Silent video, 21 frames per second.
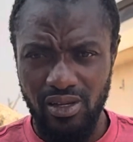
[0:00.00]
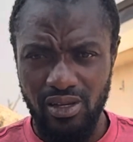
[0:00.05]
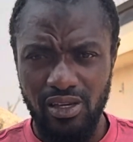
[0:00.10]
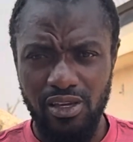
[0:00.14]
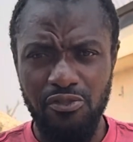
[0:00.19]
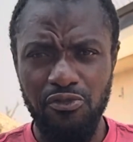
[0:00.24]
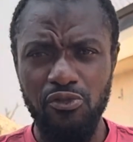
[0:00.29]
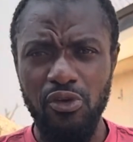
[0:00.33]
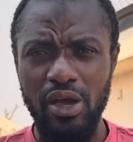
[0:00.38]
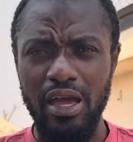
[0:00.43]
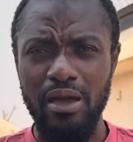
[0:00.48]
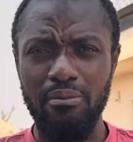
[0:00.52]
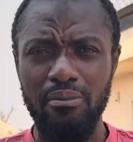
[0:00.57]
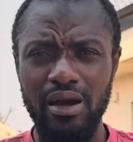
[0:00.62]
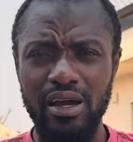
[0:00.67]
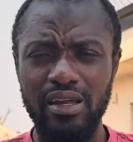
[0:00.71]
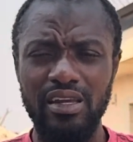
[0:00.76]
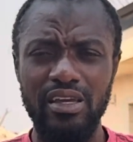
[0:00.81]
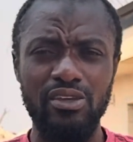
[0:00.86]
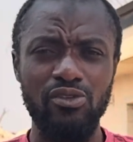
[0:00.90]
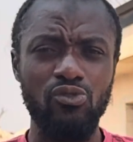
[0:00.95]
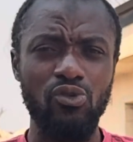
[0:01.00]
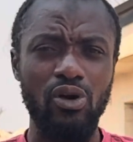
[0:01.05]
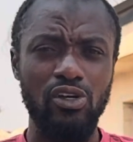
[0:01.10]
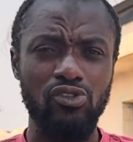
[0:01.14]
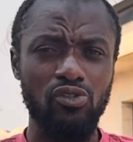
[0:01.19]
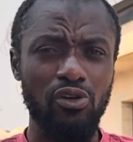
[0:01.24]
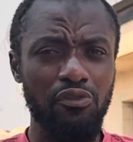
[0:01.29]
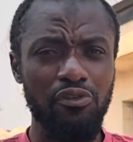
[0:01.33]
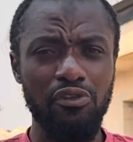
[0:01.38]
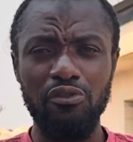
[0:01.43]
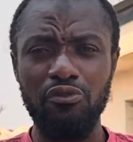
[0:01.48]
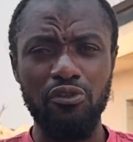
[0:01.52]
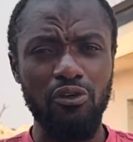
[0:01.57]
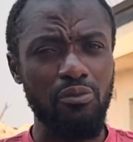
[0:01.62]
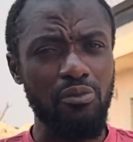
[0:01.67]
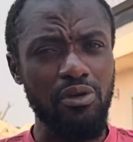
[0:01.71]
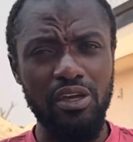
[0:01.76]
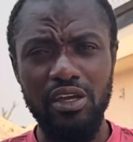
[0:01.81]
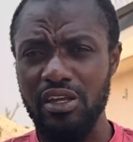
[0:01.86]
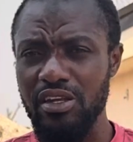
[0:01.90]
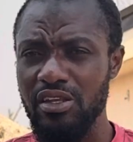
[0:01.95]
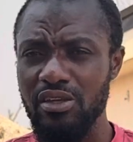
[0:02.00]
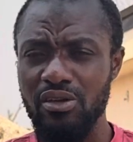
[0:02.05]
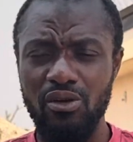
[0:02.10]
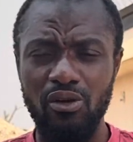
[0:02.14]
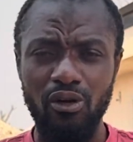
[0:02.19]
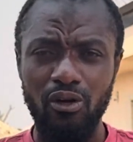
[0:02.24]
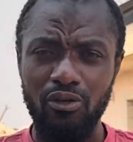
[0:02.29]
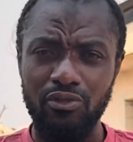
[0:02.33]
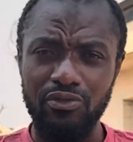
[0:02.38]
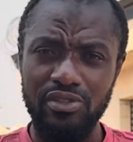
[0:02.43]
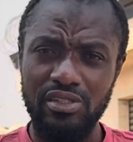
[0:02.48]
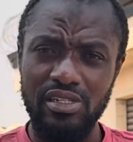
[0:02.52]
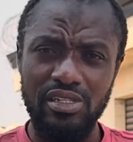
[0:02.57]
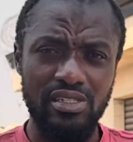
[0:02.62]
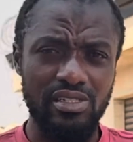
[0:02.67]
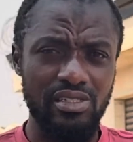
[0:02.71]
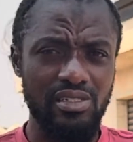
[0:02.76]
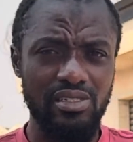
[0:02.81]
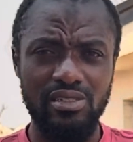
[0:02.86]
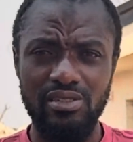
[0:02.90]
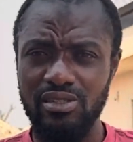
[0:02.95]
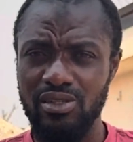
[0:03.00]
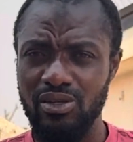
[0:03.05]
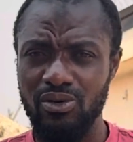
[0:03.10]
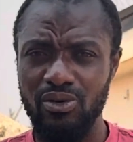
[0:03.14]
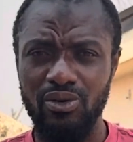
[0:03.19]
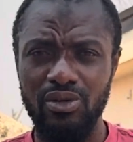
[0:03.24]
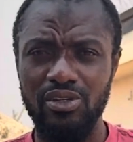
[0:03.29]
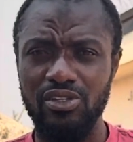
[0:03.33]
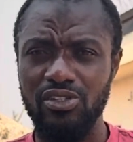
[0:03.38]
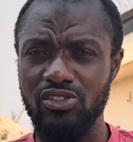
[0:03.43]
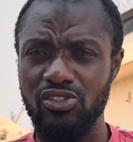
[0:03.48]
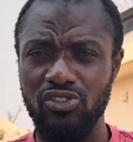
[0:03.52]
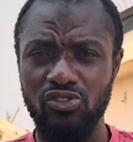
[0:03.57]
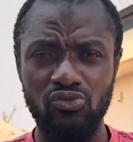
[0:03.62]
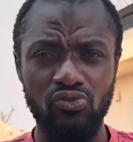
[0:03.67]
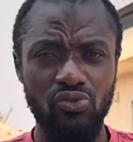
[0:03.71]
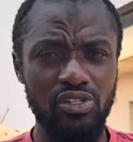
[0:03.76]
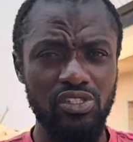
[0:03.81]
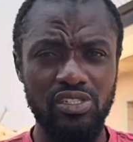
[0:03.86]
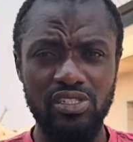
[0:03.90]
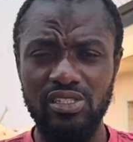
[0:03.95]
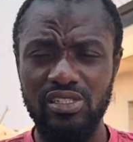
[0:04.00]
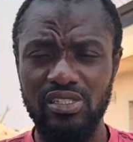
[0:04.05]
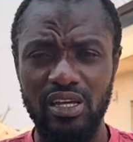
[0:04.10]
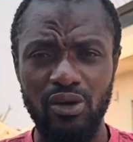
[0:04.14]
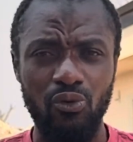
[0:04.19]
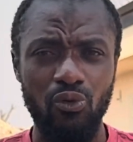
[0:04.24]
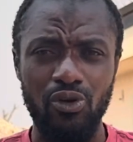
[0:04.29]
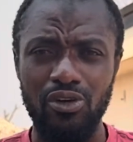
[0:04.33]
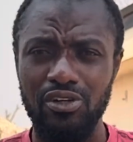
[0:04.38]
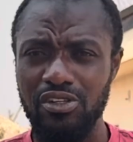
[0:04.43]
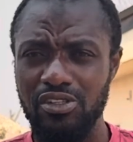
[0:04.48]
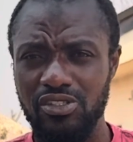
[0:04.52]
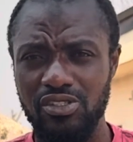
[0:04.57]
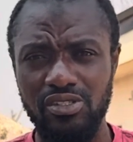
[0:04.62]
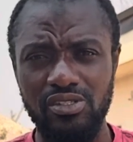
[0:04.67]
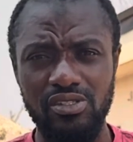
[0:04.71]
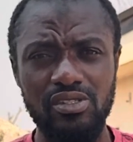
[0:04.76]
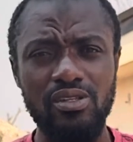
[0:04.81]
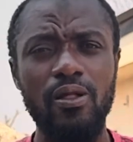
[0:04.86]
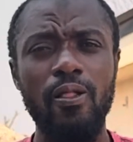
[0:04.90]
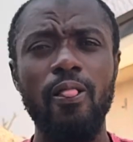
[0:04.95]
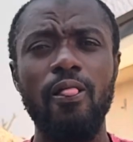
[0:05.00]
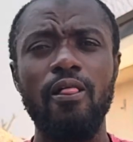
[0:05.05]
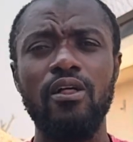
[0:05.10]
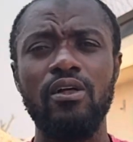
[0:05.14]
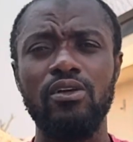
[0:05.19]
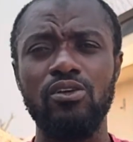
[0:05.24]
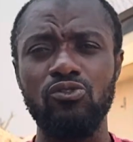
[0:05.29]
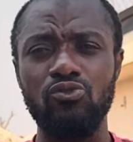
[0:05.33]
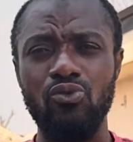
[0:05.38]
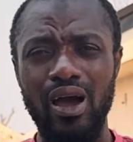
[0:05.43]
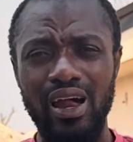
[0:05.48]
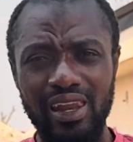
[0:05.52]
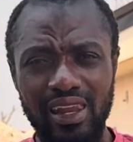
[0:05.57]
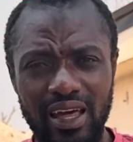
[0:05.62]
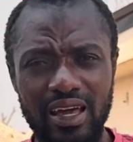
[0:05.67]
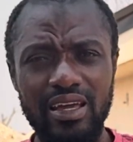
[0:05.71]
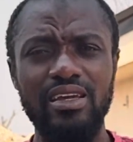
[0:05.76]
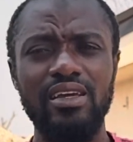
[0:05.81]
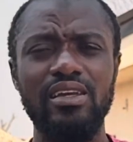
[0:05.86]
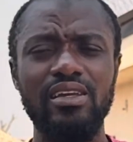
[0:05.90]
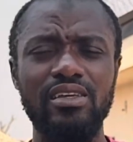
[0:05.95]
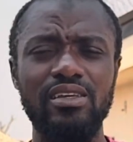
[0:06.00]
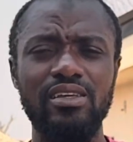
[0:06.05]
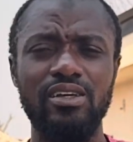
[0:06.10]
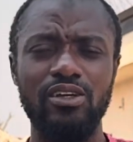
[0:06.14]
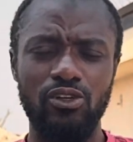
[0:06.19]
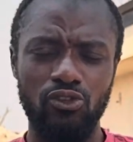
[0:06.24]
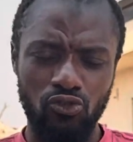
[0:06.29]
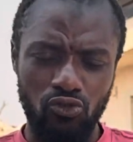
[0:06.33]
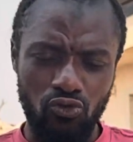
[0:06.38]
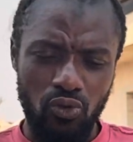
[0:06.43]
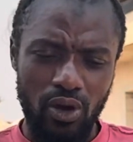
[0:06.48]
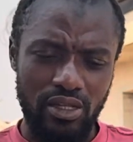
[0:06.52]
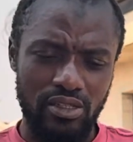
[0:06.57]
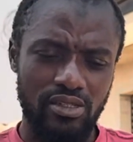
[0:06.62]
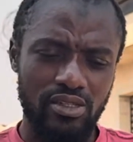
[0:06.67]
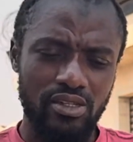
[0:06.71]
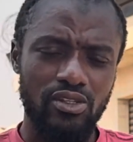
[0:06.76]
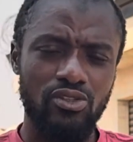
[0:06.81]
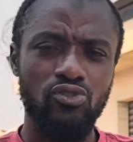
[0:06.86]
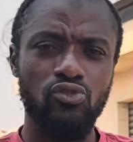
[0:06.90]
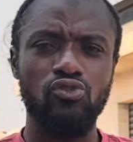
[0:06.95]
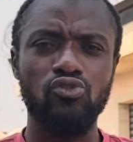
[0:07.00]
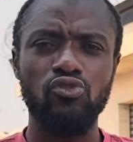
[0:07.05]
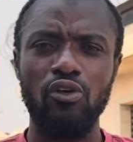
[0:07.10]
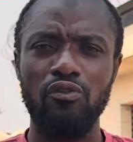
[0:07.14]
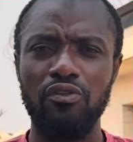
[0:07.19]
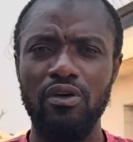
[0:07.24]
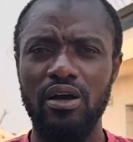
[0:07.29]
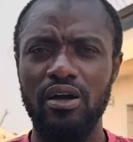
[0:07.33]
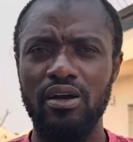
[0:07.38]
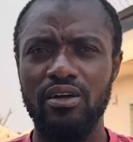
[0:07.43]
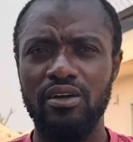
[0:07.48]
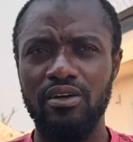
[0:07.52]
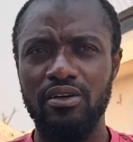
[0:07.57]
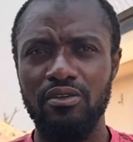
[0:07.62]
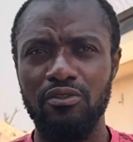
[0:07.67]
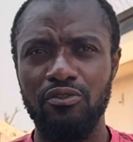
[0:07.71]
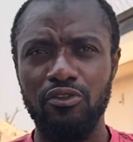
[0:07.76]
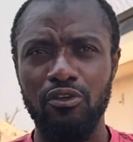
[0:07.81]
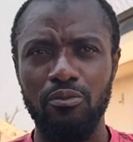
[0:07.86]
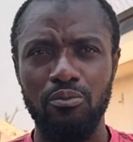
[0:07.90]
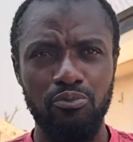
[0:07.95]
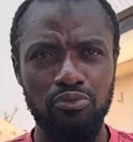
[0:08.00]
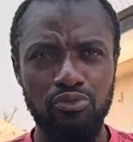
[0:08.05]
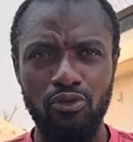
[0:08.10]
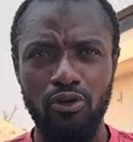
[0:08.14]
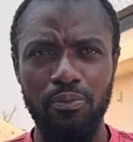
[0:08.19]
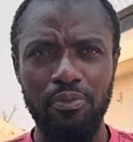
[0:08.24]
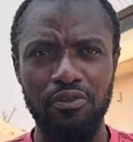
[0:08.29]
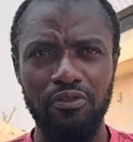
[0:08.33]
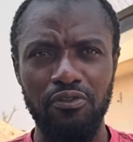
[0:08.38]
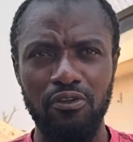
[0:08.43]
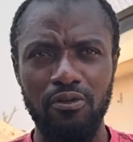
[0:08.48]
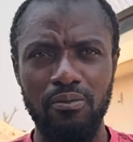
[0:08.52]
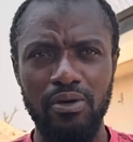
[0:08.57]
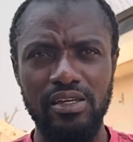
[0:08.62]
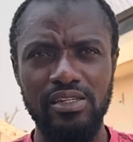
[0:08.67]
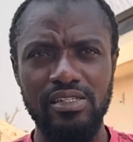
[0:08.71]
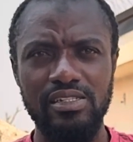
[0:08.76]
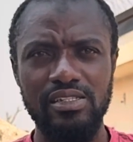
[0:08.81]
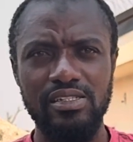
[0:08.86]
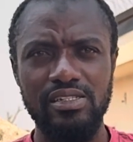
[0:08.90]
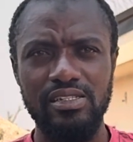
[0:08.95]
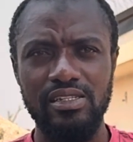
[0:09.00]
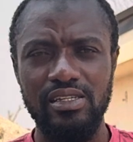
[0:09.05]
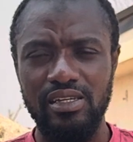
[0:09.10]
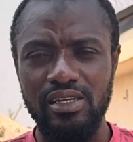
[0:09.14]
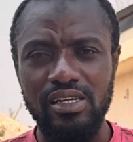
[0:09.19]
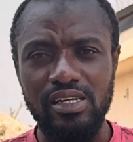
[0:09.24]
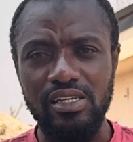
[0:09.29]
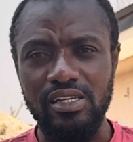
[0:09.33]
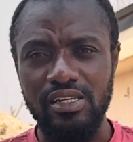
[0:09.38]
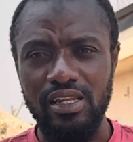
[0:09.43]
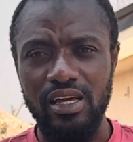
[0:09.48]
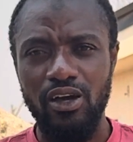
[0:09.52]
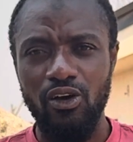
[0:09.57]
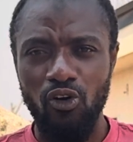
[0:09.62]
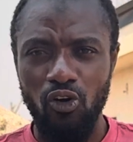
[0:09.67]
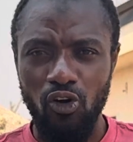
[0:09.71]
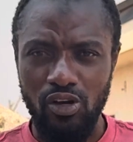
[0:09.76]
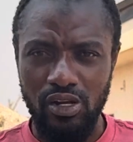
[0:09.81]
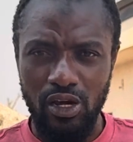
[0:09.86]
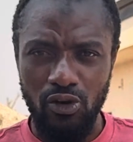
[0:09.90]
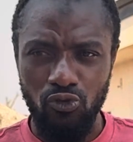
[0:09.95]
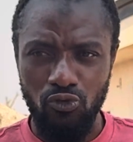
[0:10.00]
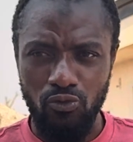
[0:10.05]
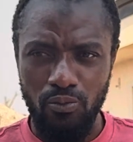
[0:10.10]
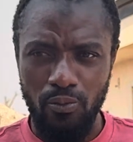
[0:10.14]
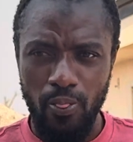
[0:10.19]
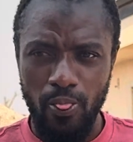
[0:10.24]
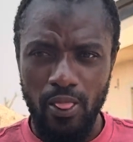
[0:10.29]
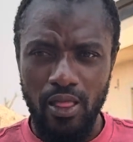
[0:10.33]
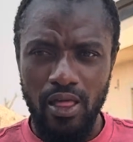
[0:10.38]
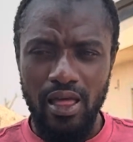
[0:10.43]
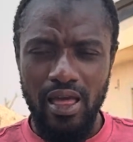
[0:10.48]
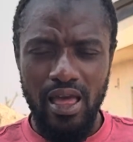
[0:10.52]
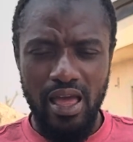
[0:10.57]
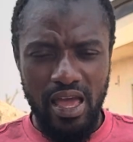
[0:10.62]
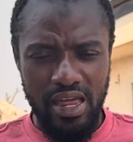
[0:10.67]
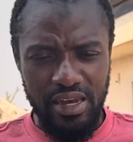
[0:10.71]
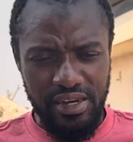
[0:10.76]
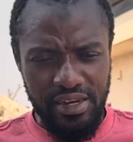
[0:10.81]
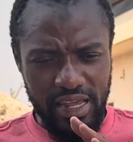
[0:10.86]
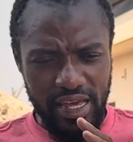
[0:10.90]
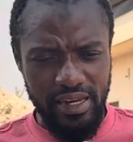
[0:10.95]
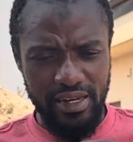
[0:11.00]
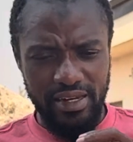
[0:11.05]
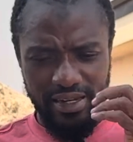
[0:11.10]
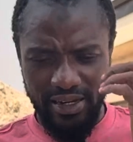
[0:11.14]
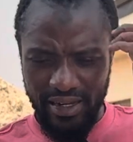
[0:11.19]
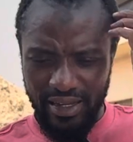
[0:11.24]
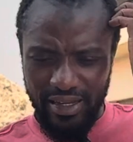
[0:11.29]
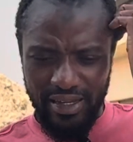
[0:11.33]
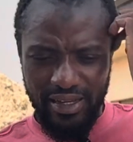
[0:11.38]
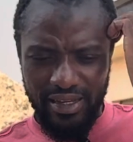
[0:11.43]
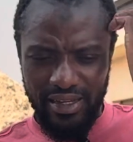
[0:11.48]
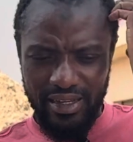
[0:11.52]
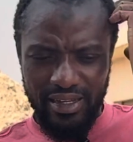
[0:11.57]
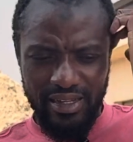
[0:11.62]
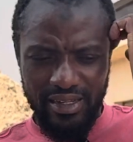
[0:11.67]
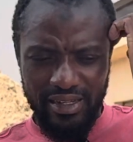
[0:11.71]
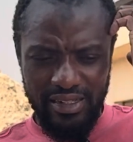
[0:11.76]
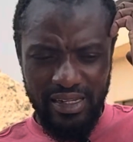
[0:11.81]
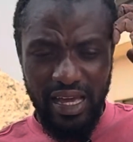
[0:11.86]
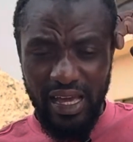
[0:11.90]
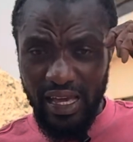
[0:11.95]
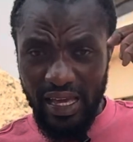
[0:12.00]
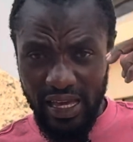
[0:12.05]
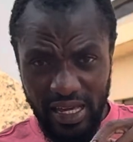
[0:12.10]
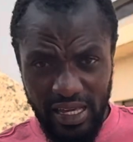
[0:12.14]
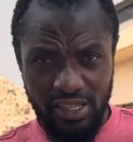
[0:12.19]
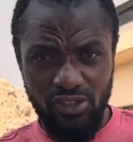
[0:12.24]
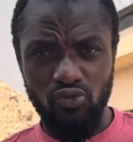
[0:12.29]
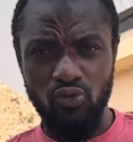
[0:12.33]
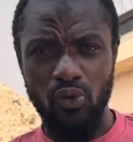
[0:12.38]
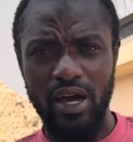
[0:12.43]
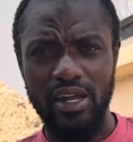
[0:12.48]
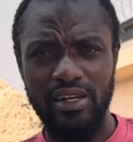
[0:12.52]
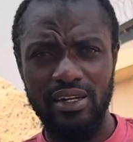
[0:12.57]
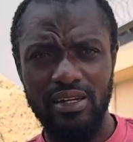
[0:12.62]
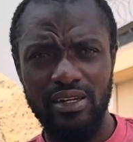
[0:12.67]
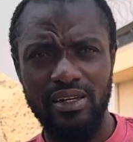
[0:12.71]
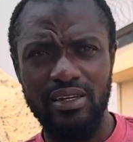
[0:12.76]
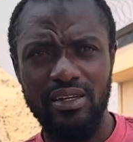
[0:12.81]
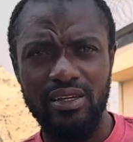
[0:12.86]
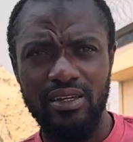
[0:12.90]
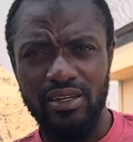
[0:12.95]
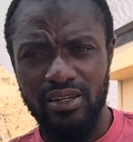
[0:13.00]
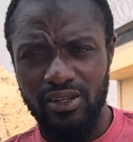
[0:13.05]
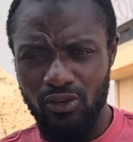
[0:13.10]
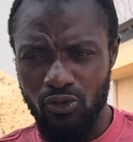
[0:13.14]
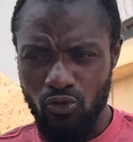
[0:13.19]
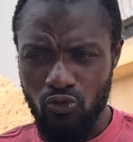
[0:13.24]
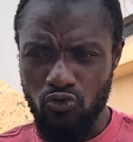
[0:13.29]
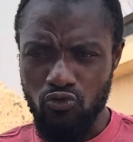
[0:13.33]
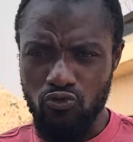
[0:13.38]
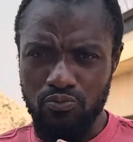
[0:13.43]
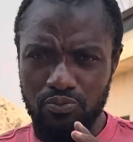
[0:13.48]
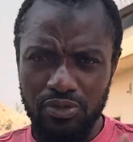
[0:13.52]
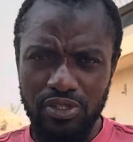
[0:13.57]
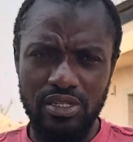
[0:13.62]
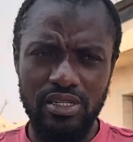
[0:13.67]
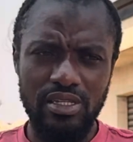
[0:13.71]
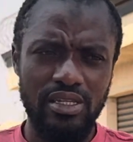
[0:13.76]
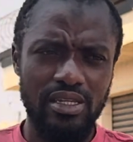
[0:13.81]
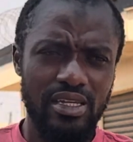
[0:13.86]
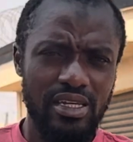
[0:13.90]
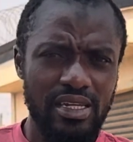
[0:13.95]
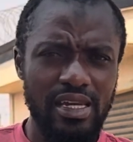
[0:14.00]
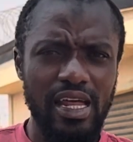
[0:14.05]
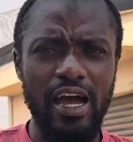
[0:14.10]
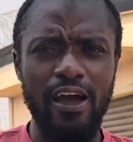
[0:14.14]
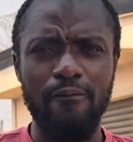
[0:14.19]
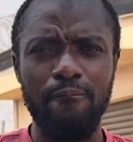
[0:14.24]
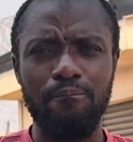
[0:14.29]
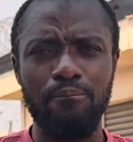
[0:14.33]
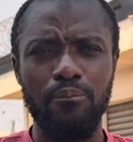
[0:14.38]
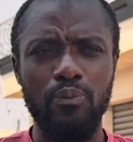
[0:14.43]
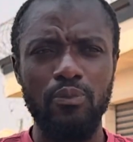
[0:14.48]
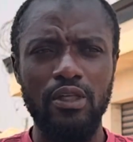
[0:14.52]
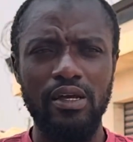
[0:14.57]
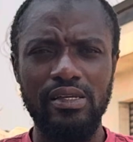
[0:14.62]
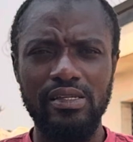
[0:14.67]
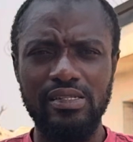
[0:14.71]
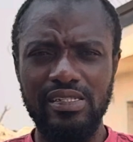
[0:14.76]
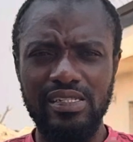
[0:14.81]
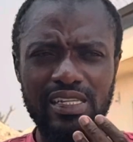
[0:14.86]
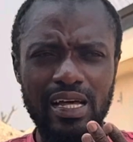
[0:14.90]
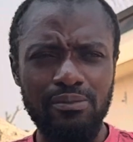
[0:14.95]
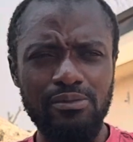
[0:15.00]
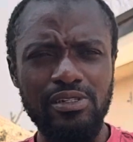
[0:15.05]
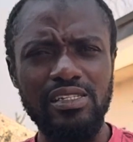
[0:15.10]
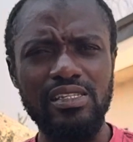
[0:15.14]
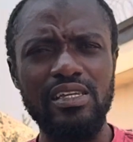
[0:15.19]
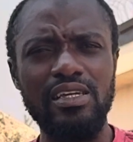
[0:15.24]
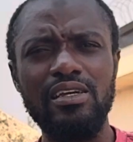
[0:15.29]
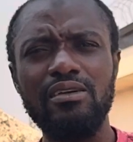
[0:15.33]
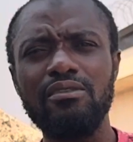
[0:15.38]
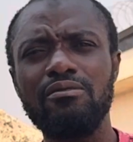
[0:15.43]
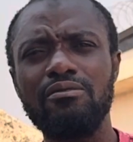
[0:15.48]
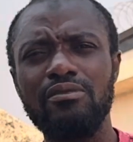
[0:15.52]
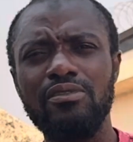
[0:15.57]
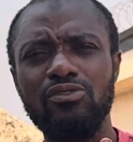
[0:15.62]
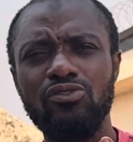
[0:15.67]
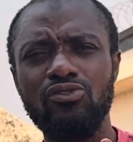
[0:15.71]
If you are a man and you are suffering from any of these situations and conditions, you are likely to suffer from poor performances in the other room. And then the 8th one could be either, some say